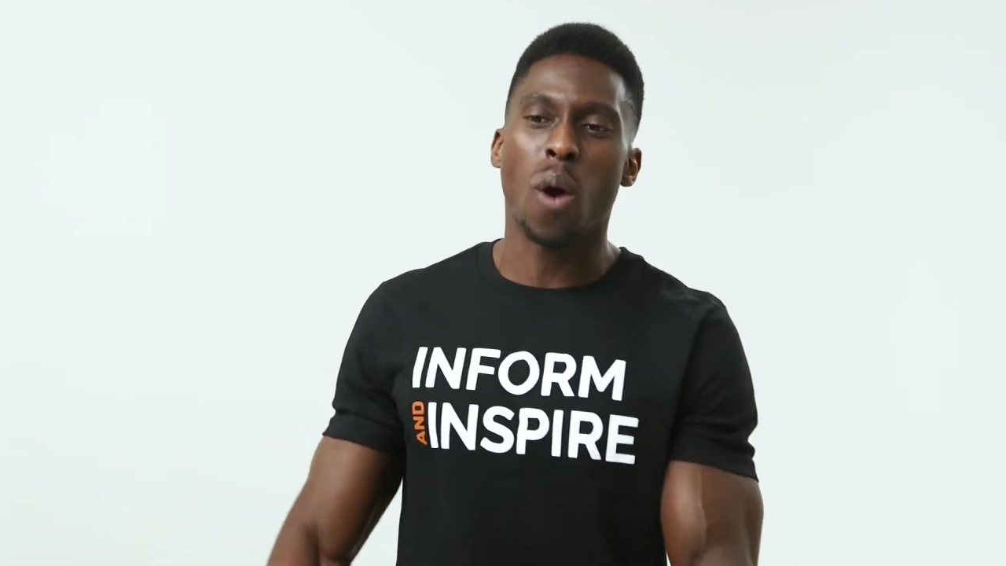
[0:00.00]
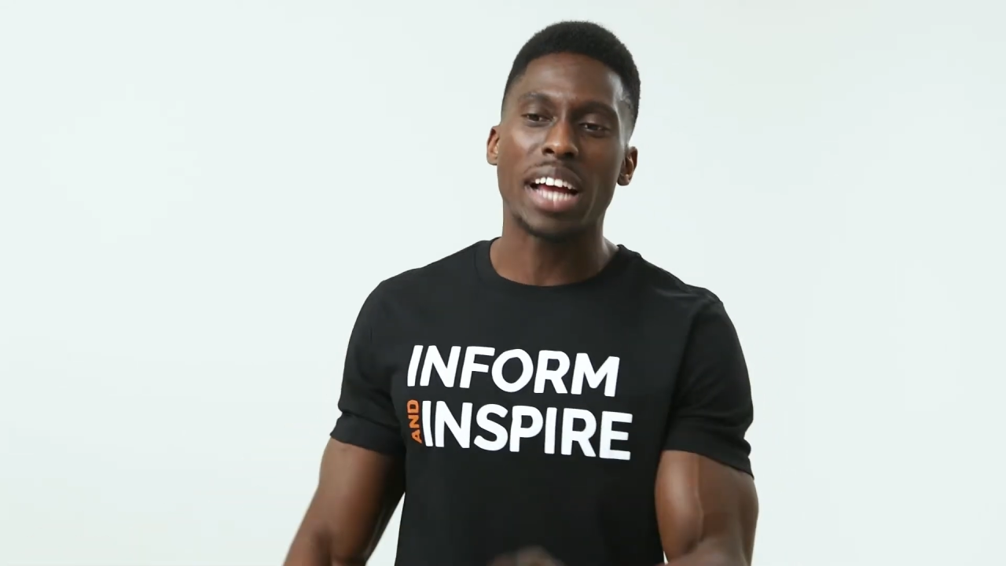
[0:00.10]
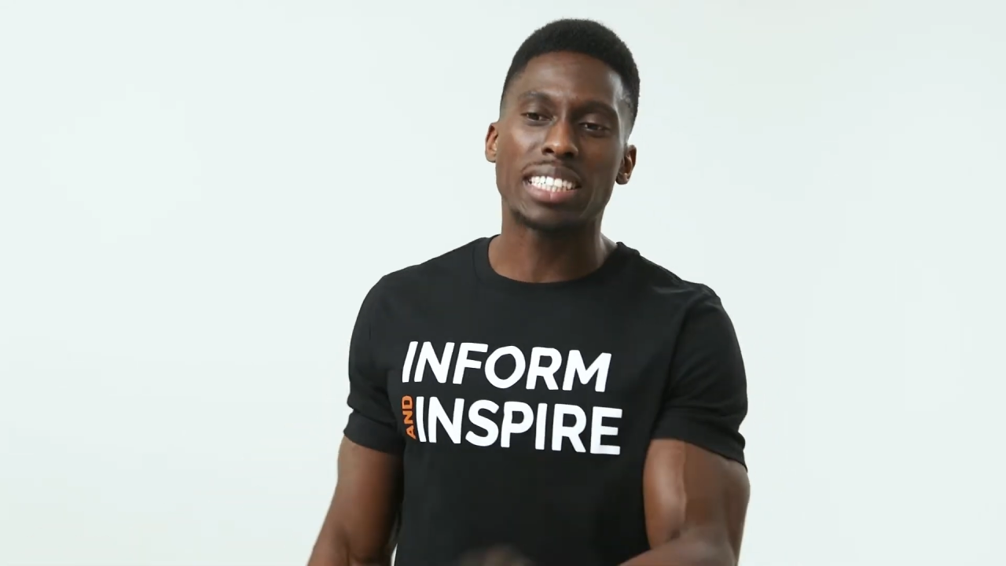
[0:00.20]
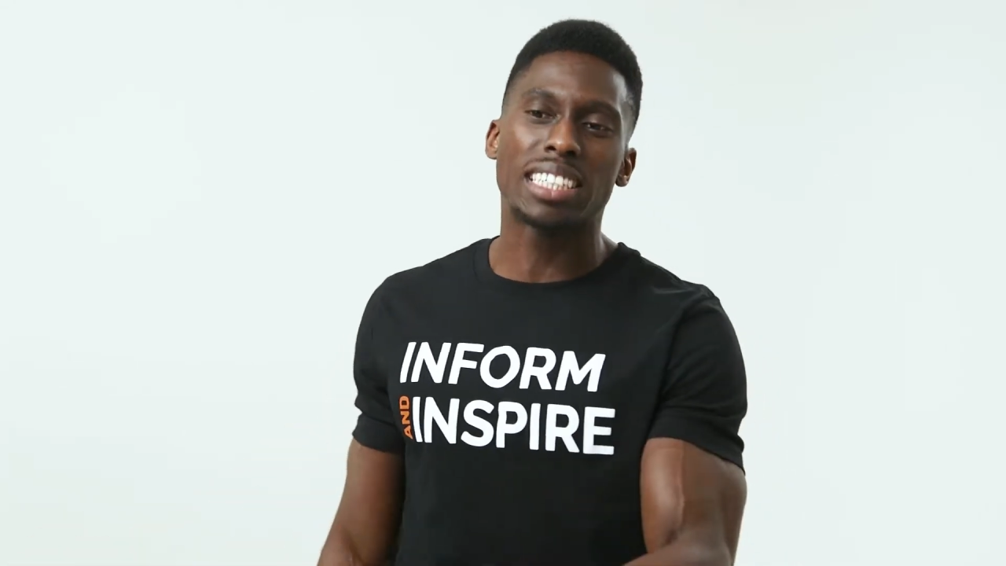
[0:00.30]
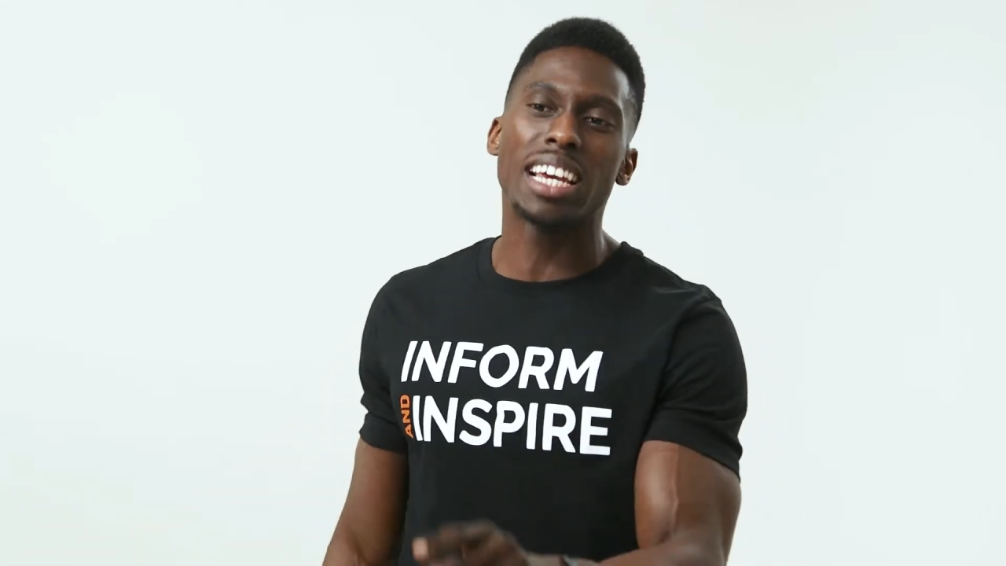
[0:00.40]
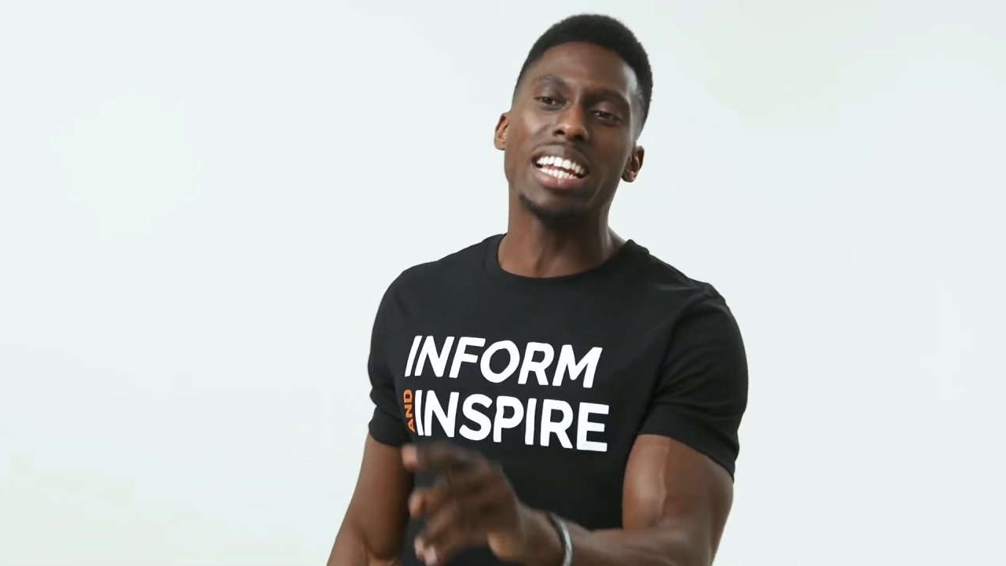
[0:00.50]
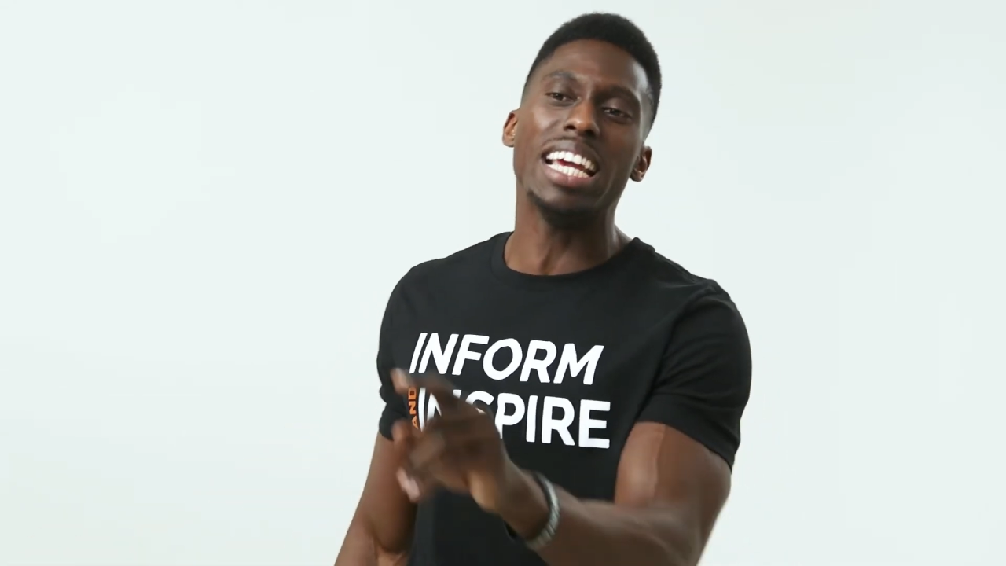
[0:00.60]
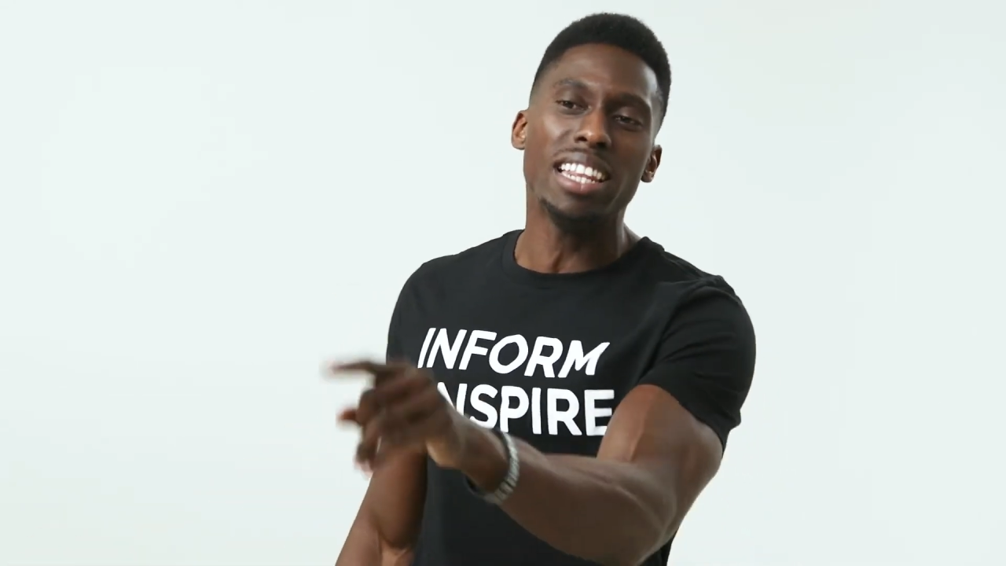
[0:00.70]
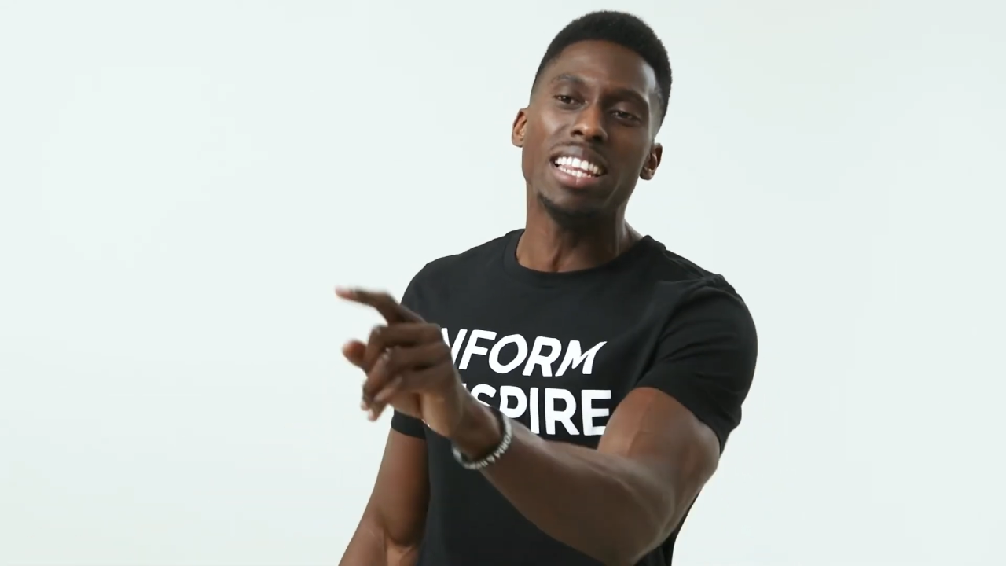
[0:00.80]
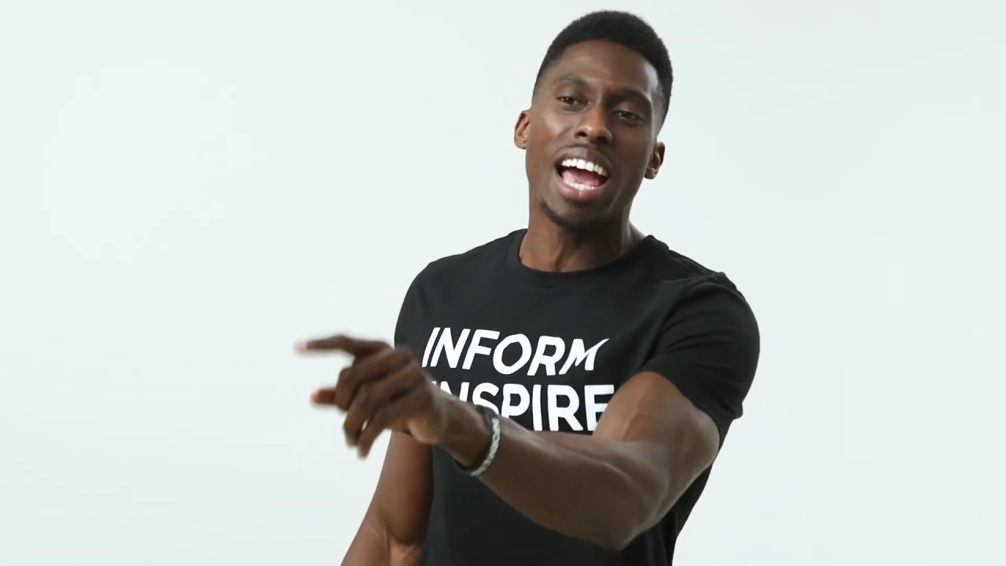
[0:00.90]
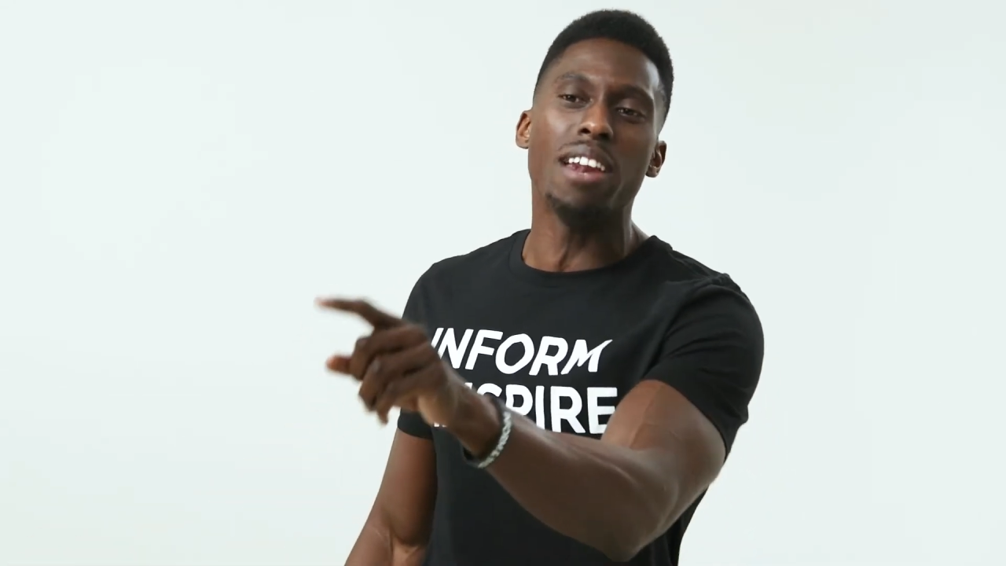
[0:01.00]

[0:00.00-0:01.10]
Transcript: where I said, in